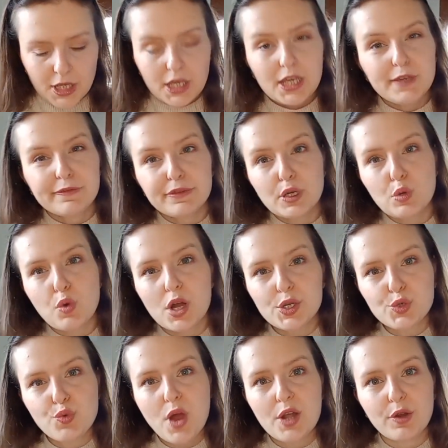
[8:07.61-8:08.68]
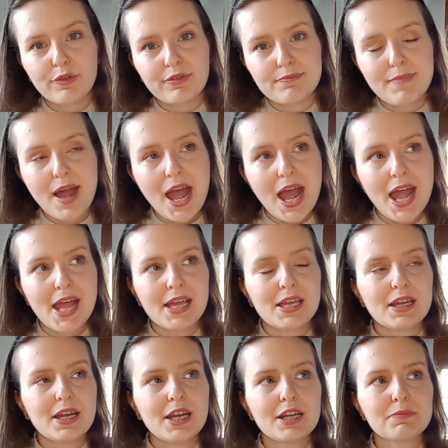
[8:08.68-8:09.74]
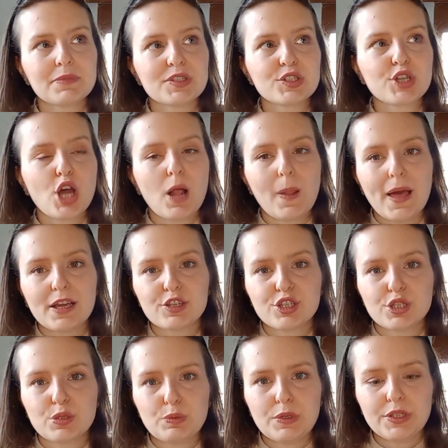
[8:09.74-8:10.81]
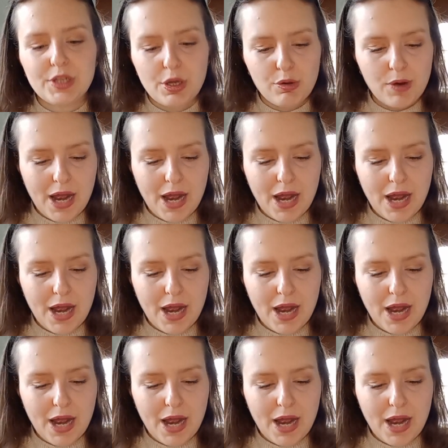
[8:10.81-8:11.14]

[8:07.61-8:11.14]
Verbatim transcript: if you watch one of my Hermes collection video,